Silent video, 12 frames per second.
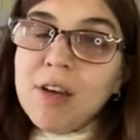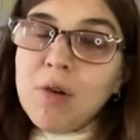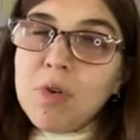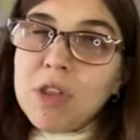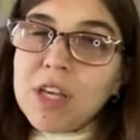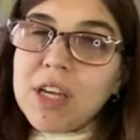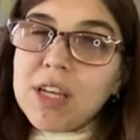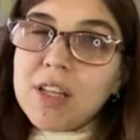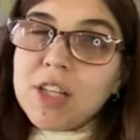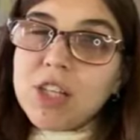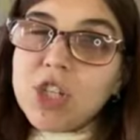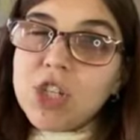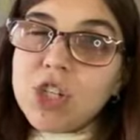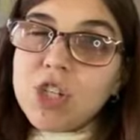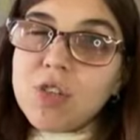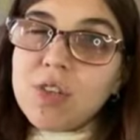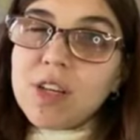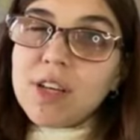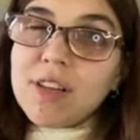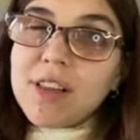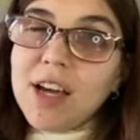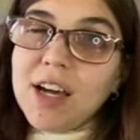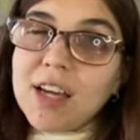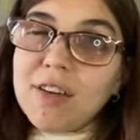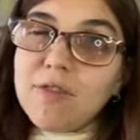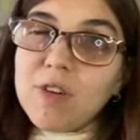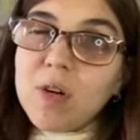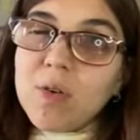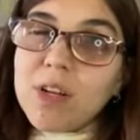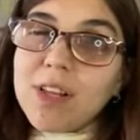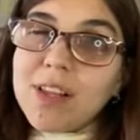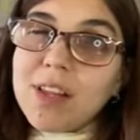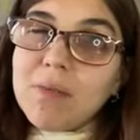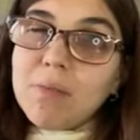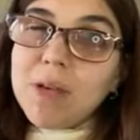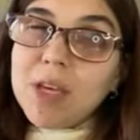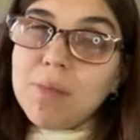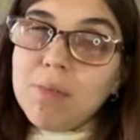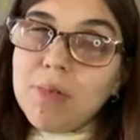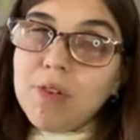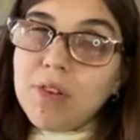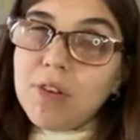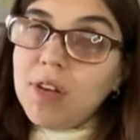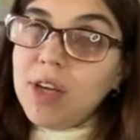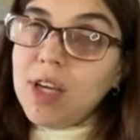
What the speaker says: With English students, I have noticed that people